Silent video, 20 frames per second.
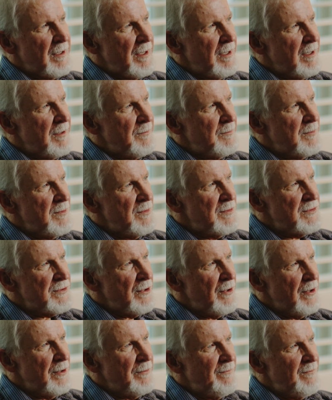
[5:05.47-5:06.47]
I
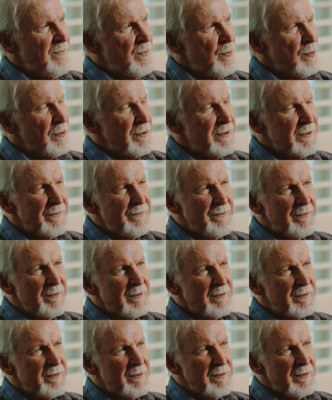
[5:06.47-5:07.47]
saw 4
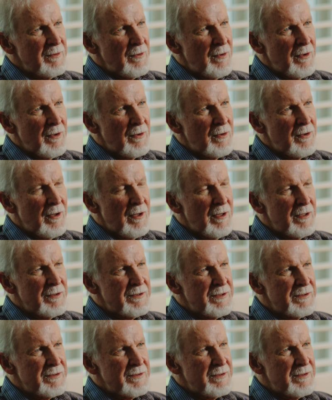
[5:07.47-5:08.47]
different
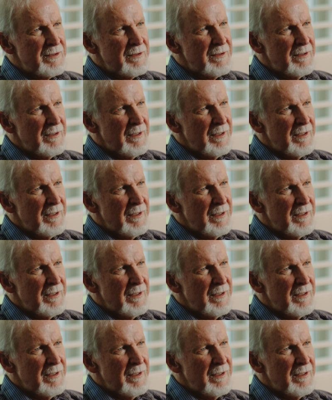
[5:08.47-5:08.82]
oncologists,